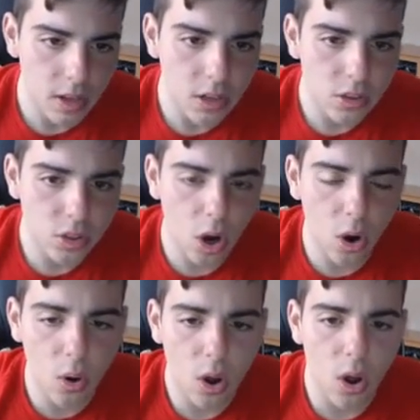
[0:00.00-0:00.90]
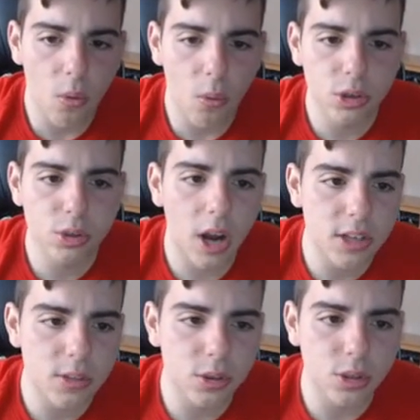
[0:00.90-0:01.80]
So, what you
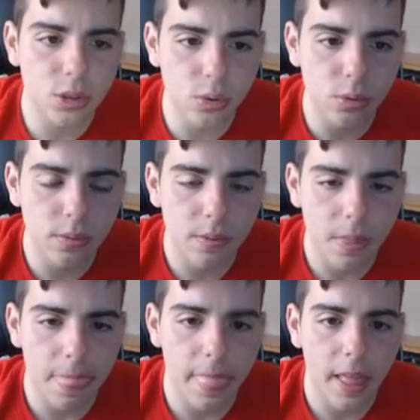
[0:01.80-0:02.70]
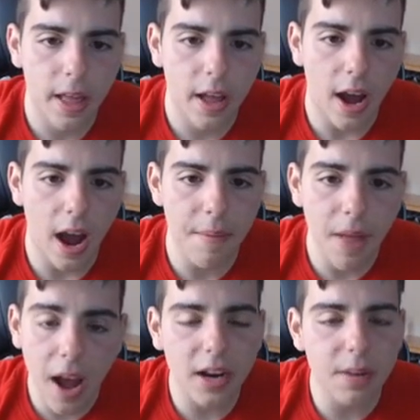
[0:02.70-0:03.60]
guys want to do, I'm
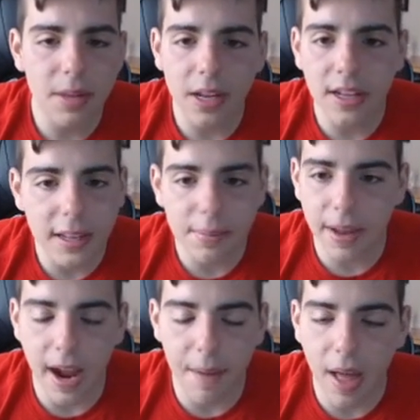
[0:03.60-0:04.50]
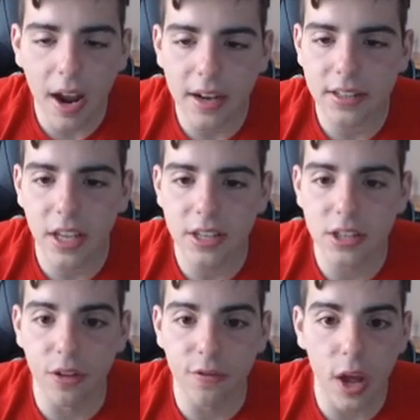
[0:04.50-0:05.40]
not going to be a clickbait. I'm not going to say it's
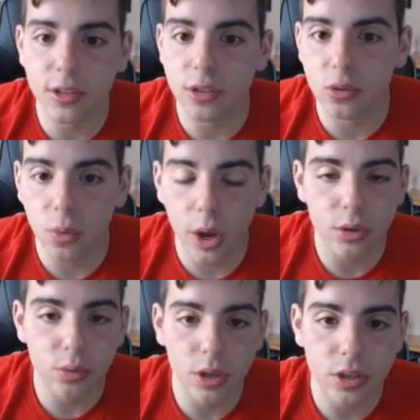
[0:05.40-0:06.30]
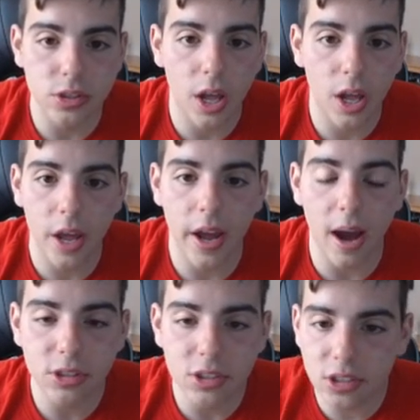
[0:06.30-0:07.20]
the fastest way to do this and that. I'm
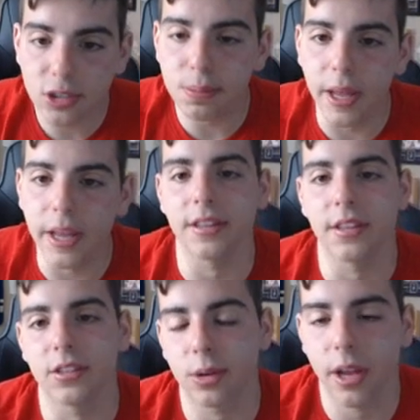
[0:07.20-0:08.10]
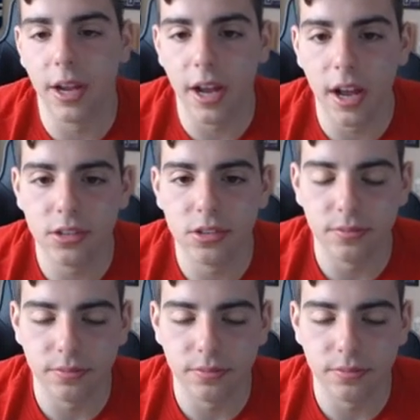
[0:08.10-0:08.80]
just explaining this, okay, guys?